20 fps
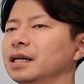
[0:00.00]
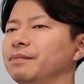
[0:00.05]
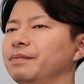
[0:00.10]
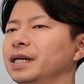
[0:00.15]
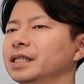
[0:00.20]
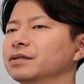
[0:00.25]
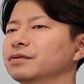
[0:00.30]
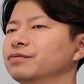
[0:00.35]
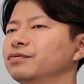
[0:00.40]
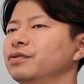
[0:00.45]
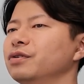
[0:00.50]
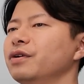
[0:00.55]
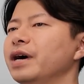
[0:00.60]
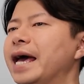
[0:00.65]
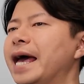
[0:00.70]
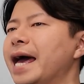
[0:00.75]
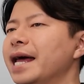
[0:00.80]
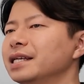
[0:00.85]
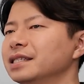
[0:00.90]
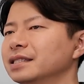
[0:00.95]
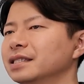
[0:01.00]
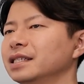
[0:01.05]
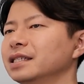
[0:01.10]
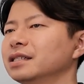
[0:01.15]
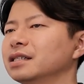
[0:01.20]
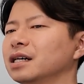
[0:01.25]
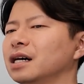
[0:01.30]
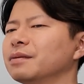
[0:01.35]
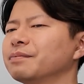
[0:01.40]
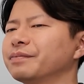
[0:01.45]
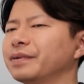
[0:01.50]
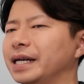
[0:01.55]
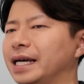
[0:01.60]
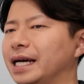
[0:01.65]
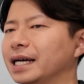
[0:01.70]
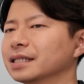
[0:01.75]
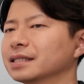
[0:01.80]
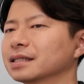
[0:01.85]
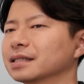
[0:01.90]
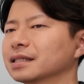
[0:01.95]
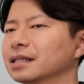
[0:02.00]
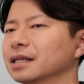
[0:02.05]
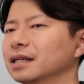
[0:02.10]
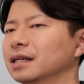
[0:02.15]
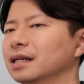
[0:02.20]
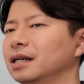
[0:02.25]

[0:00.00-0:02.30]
But for anything complex,